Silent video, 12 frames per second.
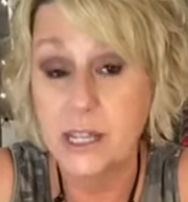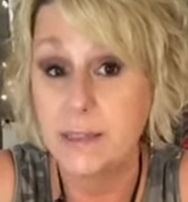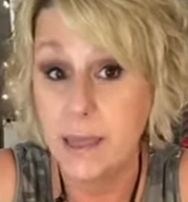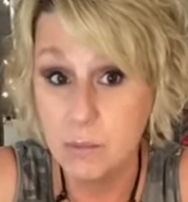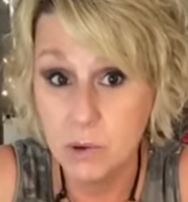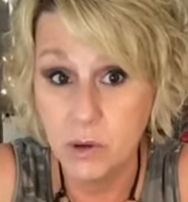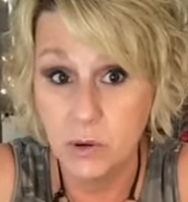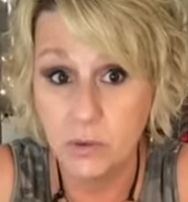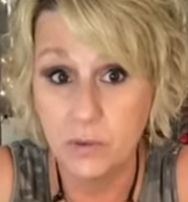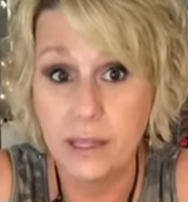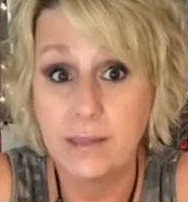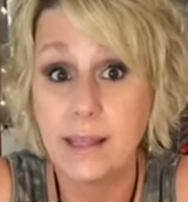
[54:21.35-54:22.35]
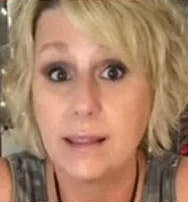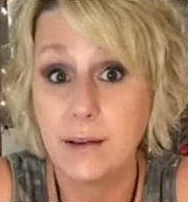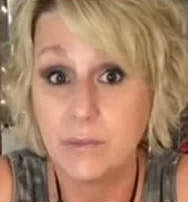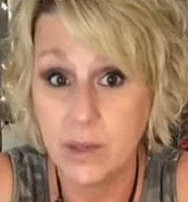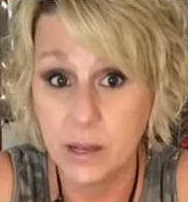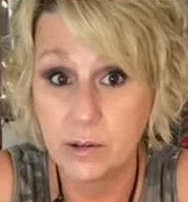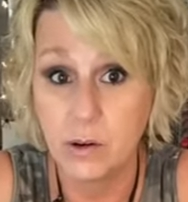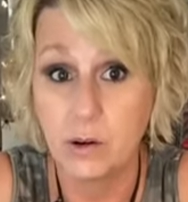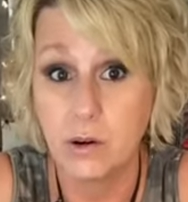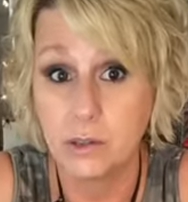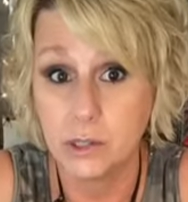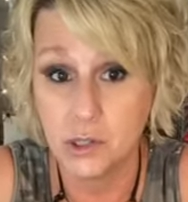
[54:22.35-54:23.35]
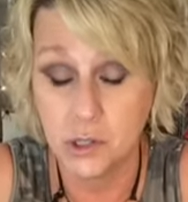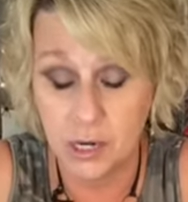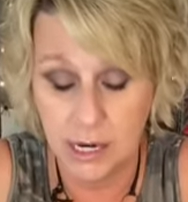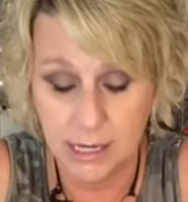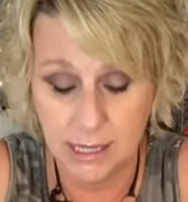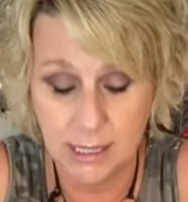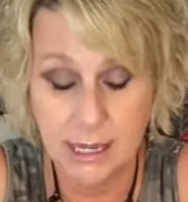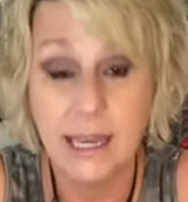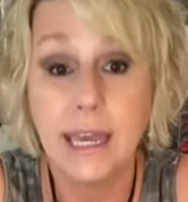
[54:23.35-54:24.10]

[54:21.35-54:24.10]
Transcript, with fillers: and they moved and they left that dog on the street.